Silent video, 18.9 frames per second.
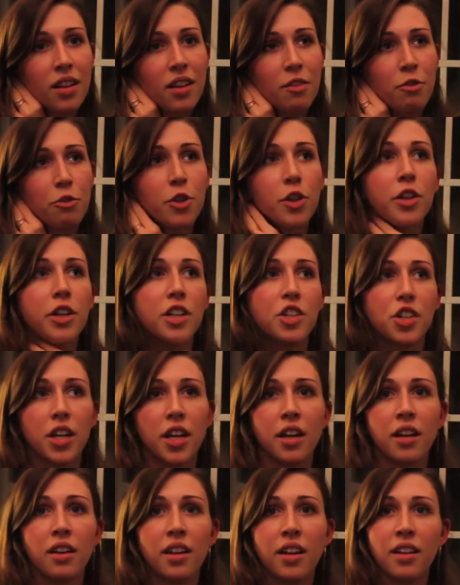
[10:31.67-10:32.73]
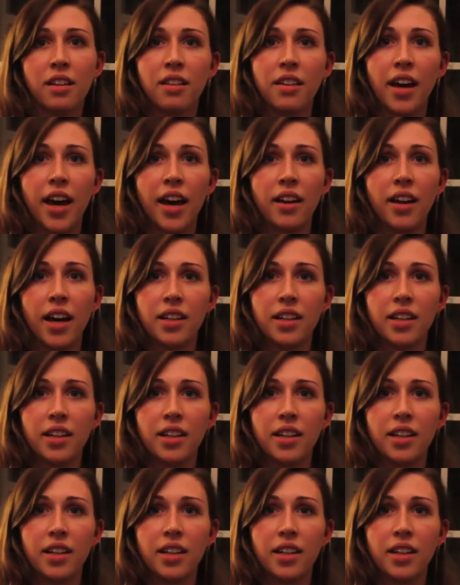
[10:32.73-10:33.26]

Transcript: flourishing in that